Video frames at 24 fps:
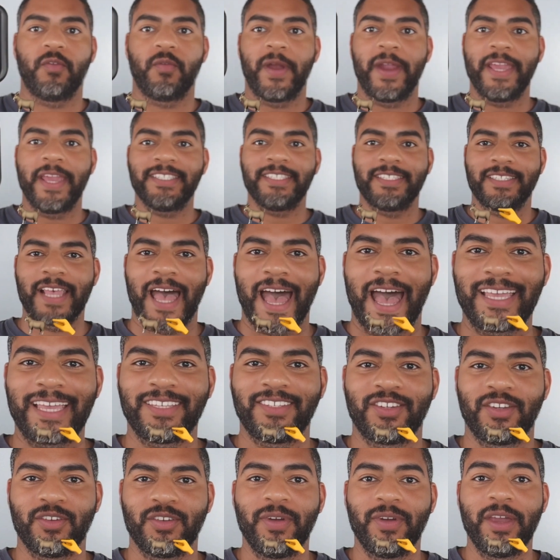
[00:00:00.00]
great size
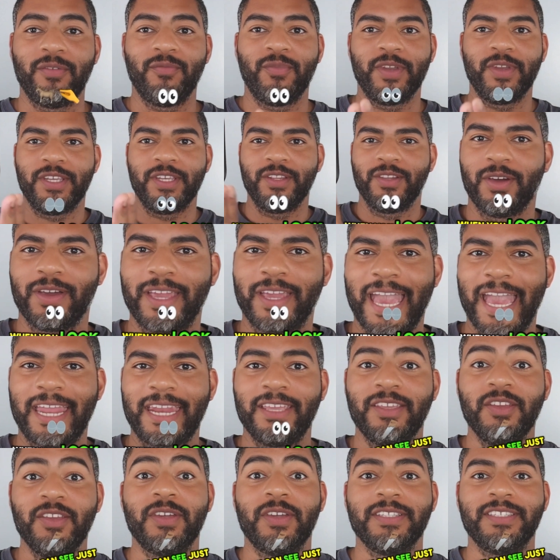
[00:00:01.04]
to it. When you look at
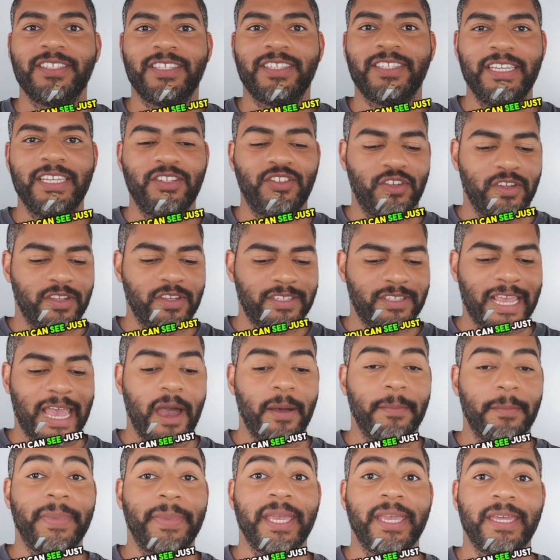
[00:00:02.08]
it, you can see just how
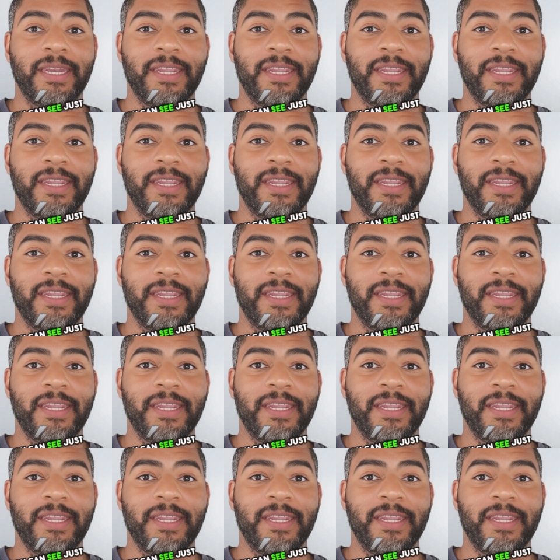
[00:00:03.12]
big it